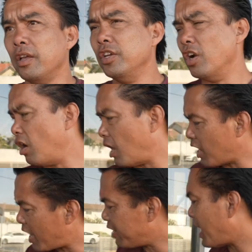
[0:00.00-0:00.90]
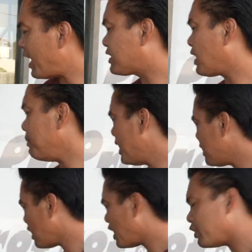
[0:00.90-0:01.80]
You know, a lot of guys come in,
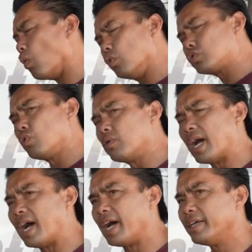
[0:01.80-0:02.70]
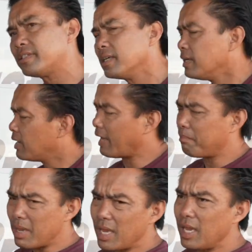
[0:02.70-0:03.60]
a lot of old school guys, like
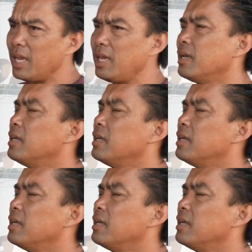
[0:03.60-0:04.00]
me.